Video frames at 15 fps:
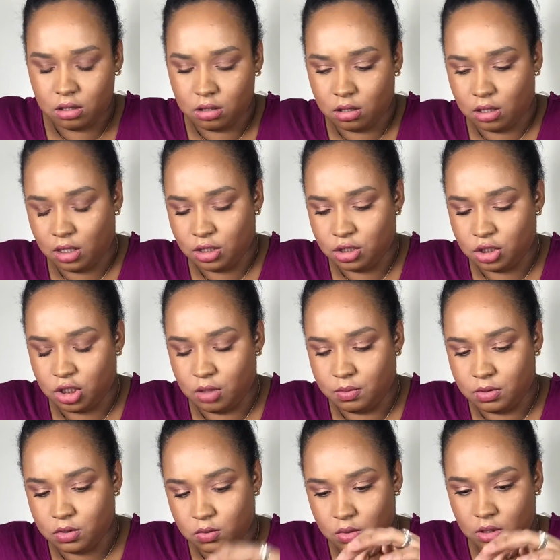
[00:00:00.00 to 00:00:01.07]
the next
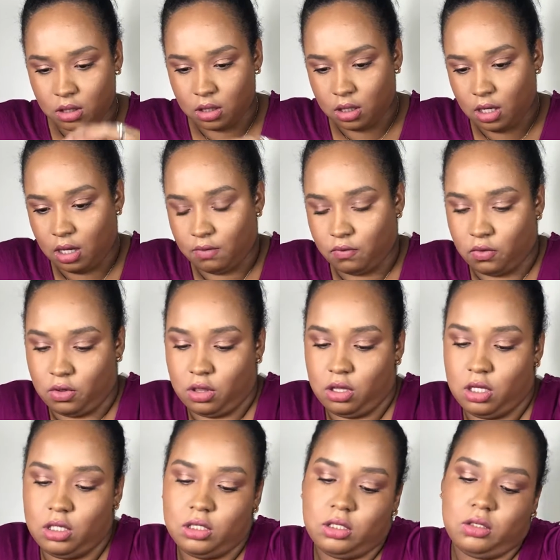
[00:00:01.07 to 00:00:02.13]
cheapest one that I have are
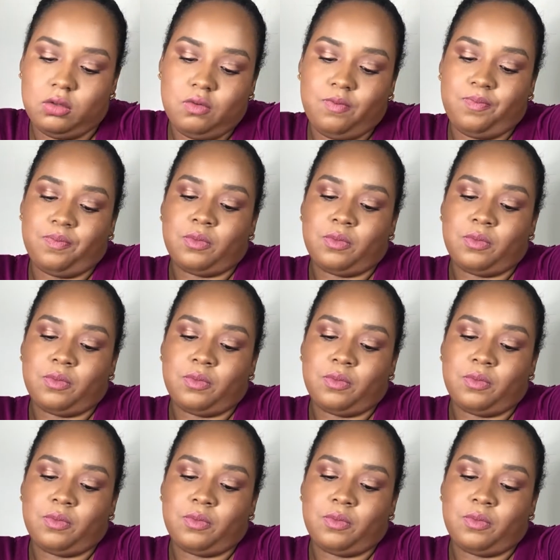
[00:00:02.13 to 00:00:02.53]
these two.